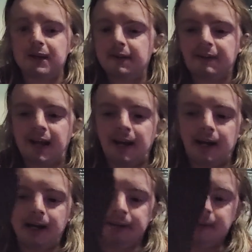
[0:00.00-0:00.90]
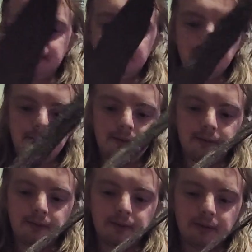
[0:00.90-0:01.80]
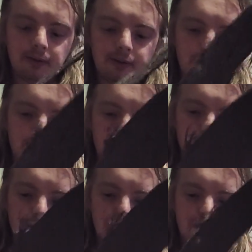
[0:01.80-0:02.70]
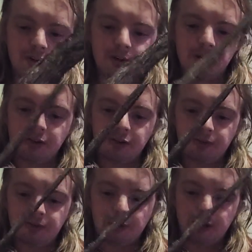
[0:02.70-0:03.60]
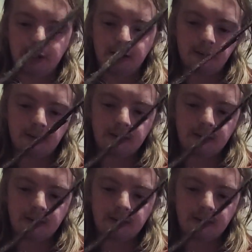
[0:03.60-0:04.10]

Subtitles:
bend it that hard, telling you the truth. This one is fine.